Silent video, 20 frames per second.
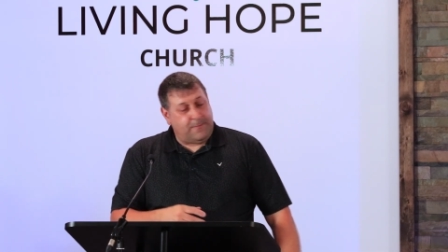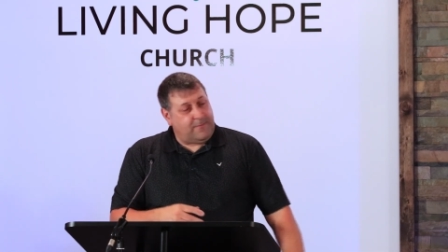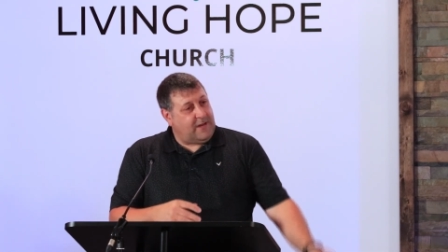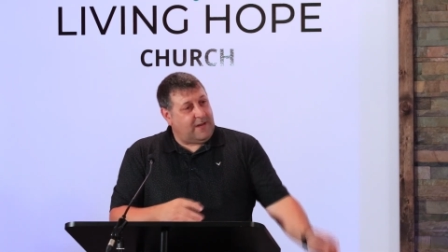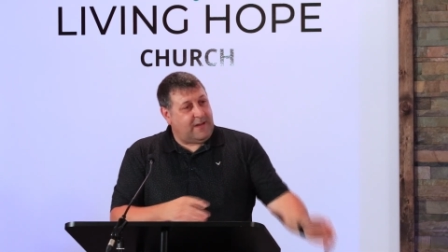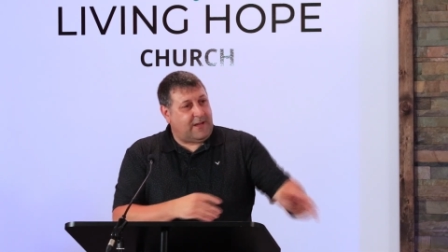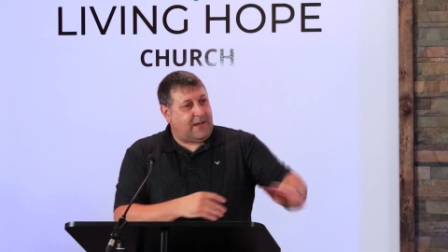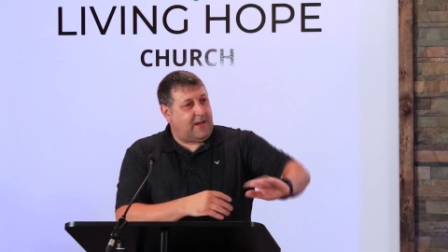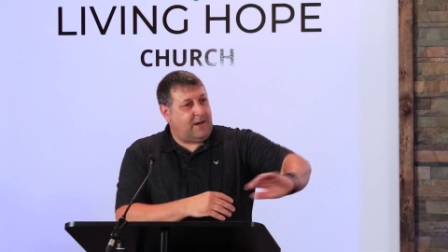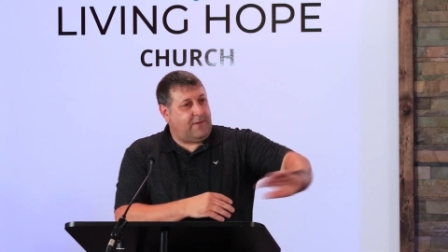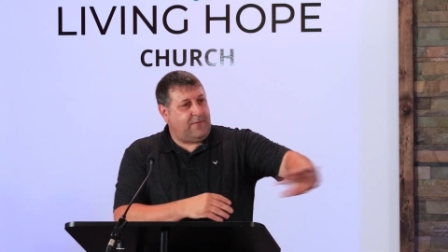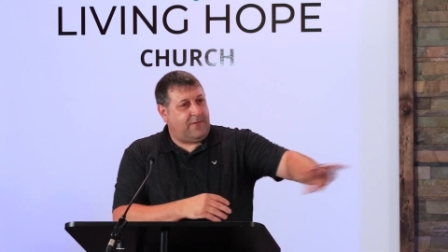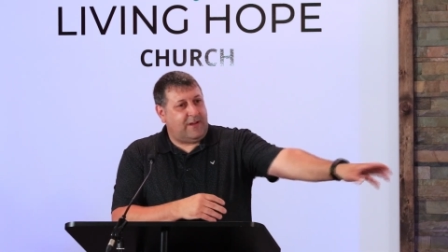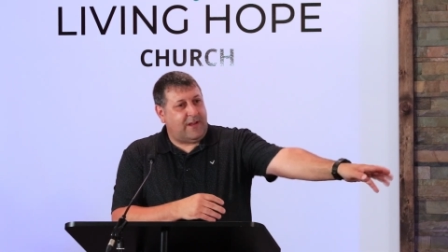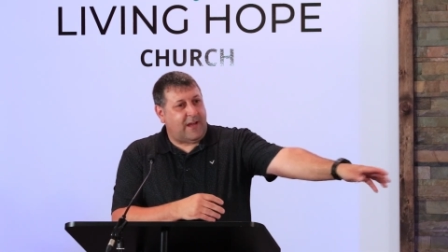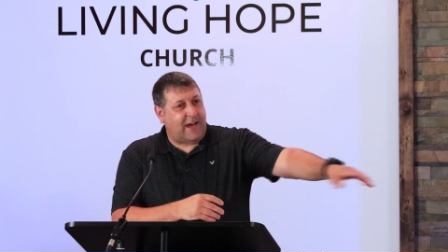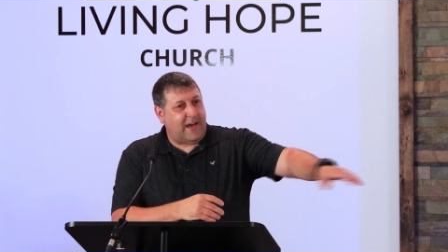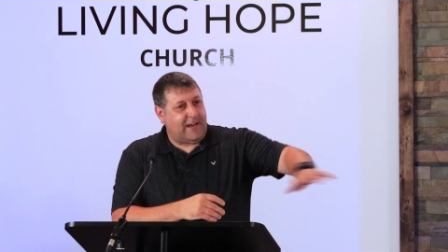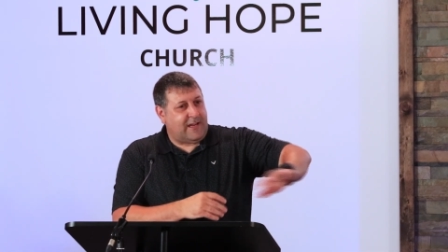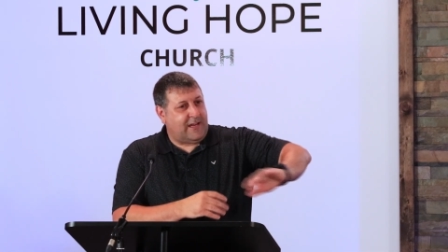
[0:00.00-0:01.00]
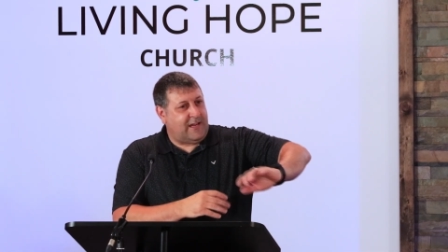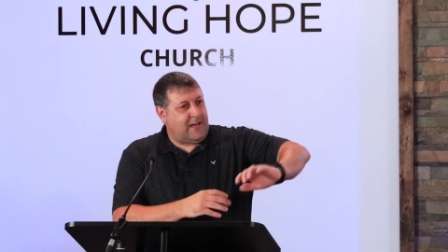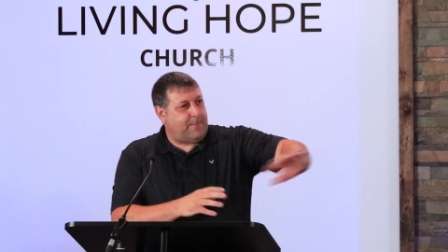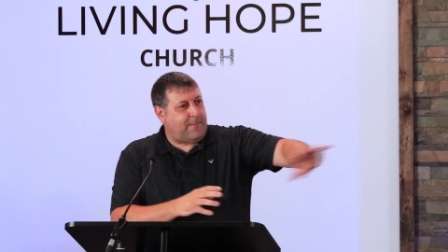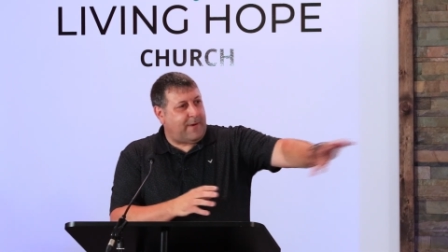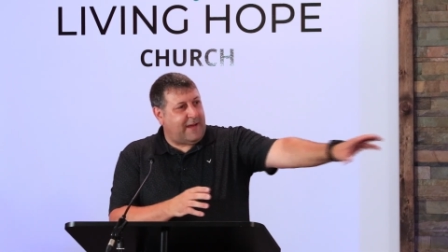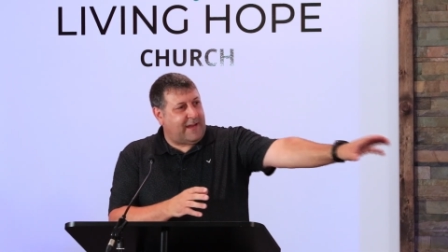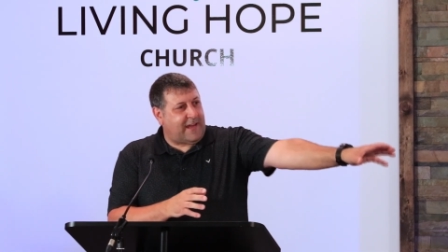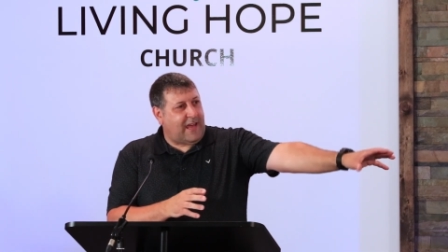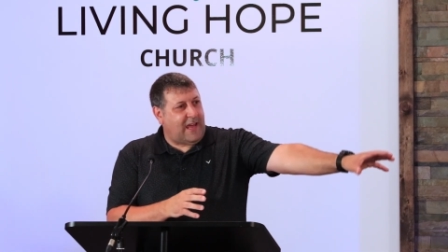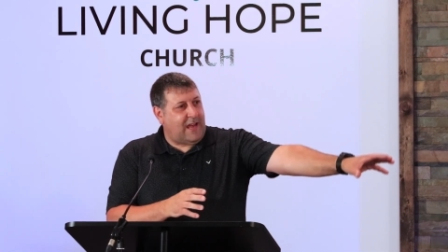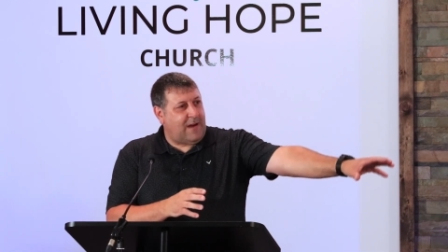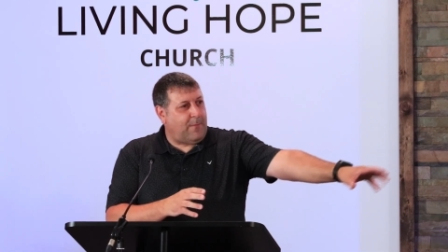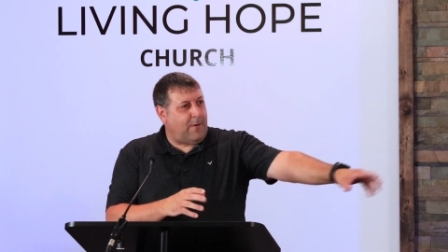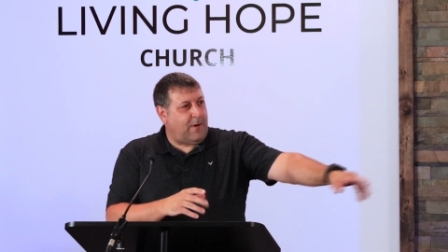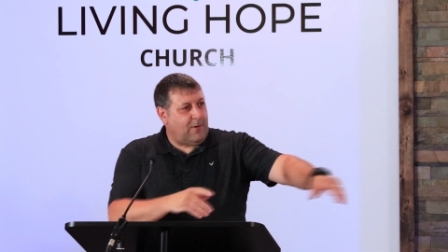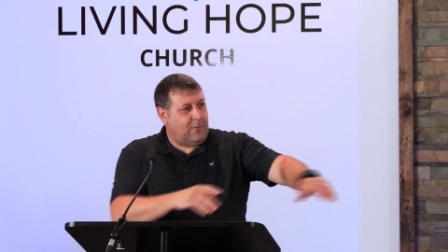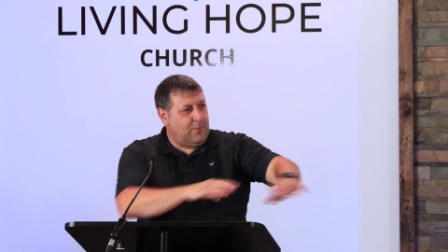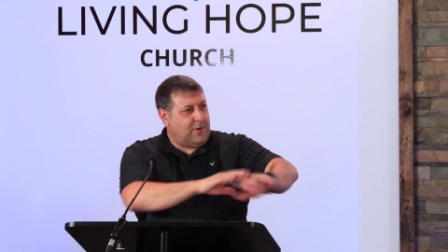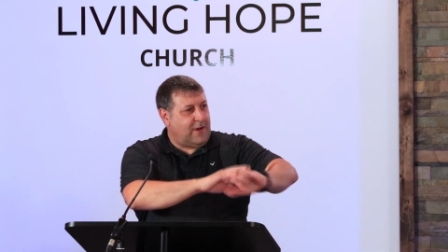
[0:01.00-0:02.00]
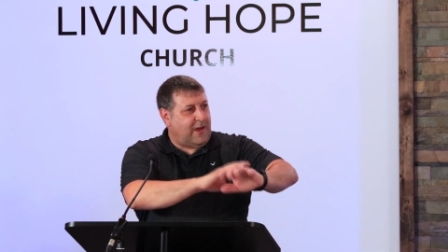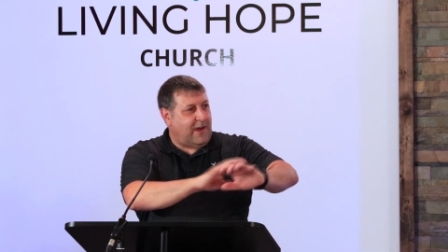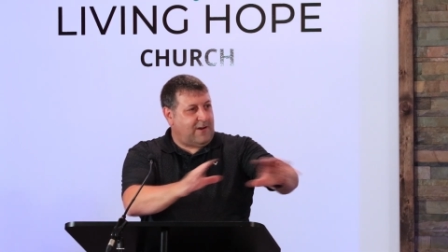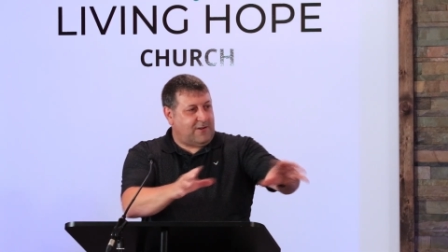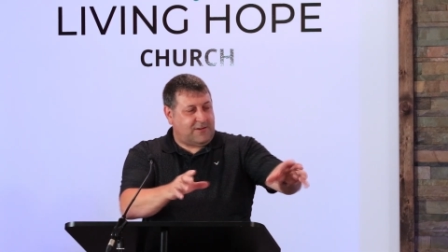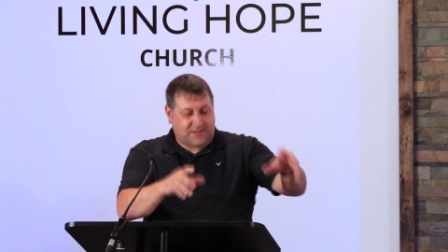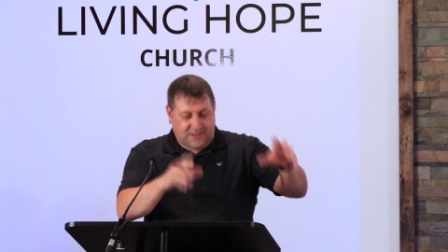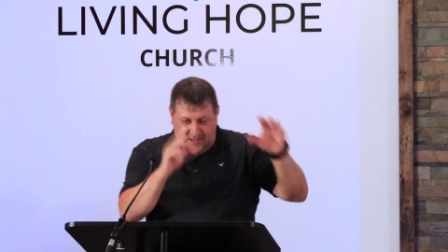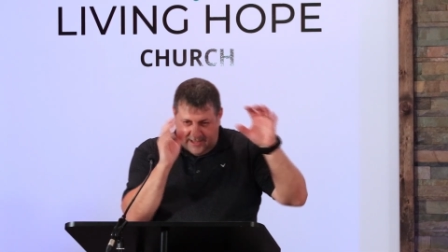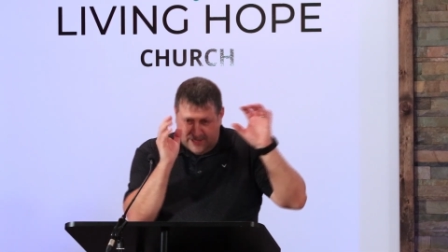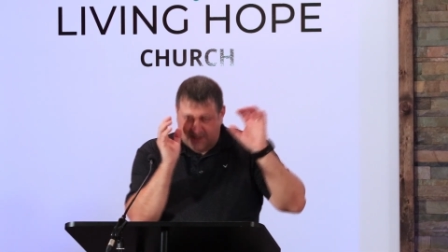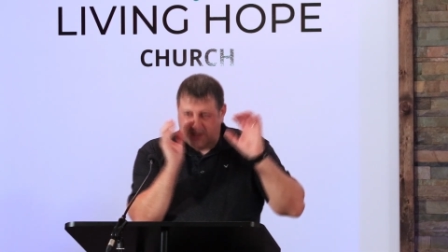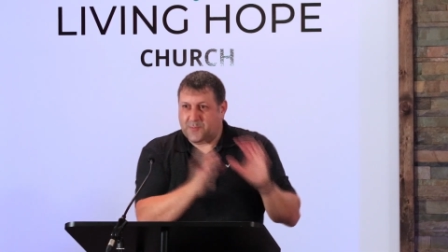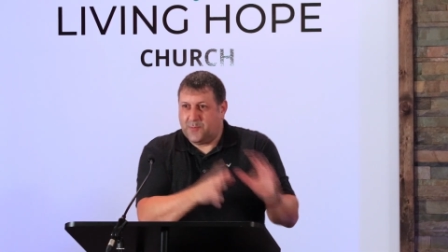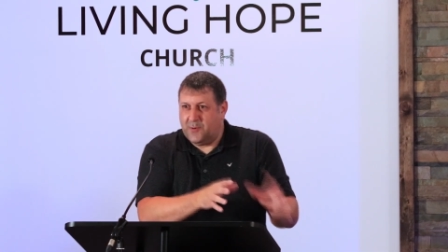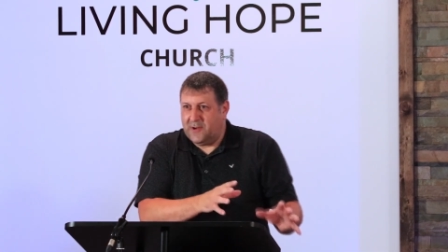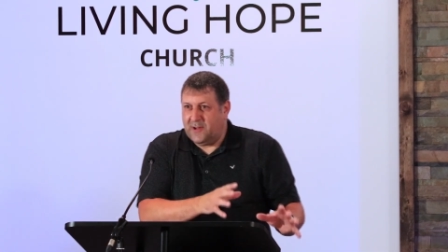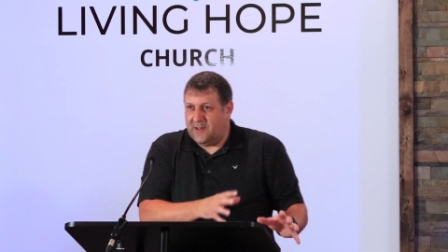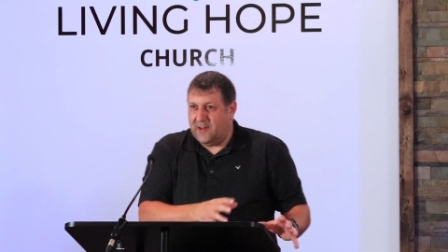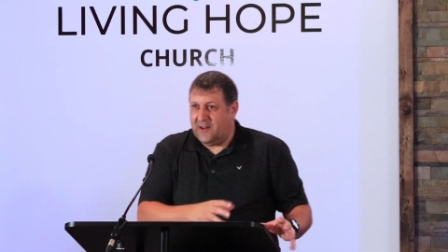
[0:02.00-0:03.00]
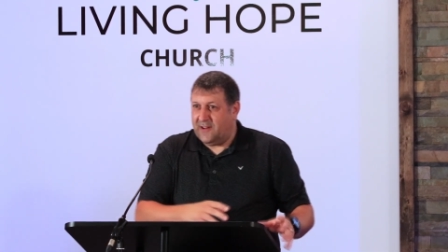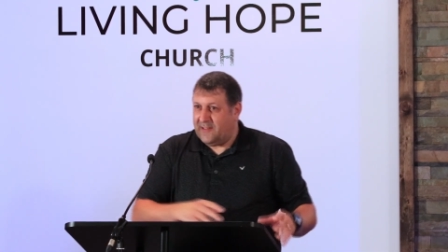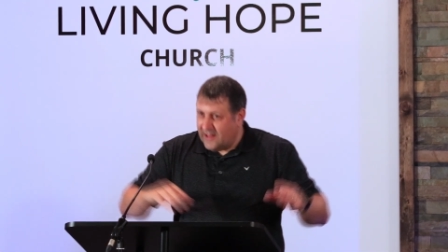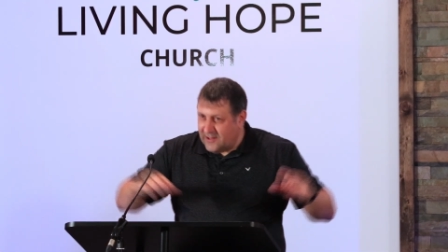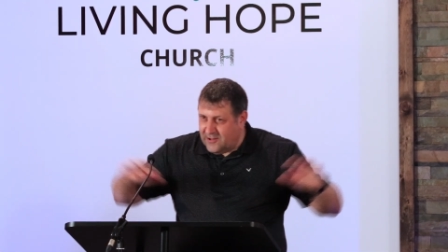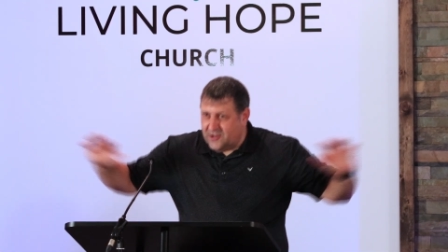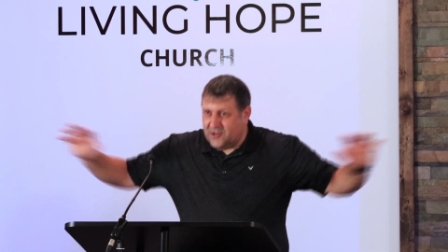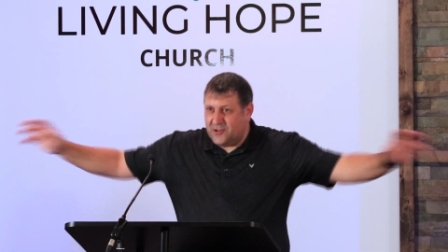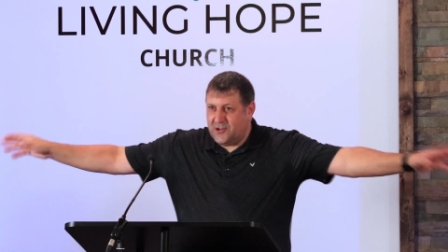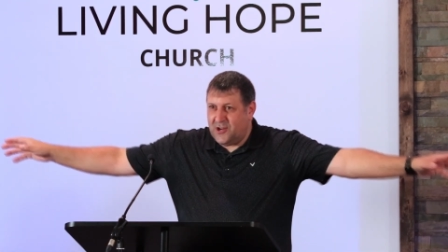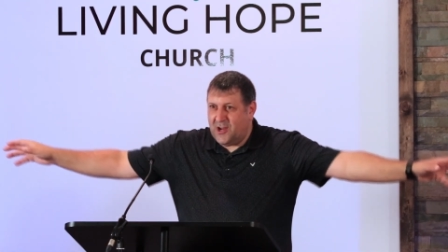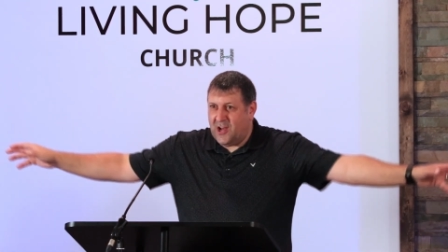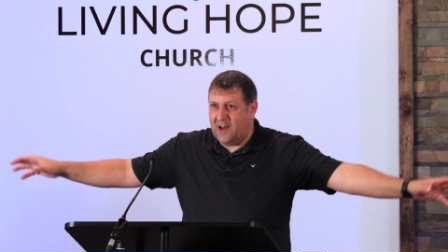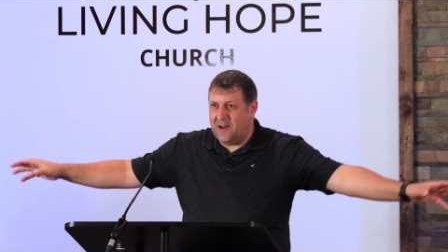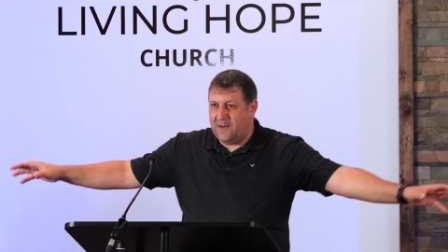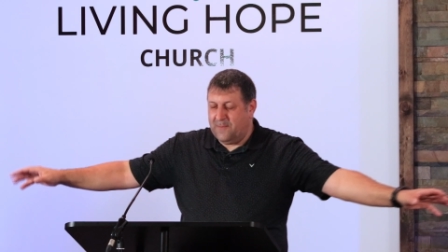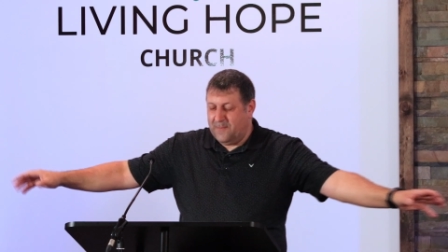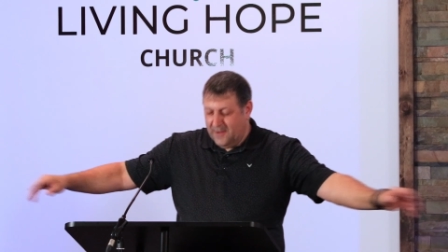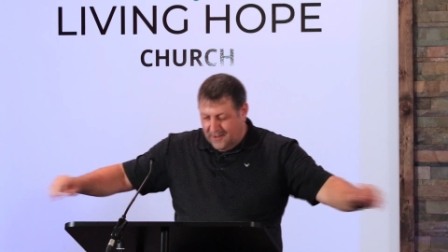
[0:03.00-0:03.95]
They didn't care if you died, got hit by a cannonball, who cares? They just put you there. That's your job.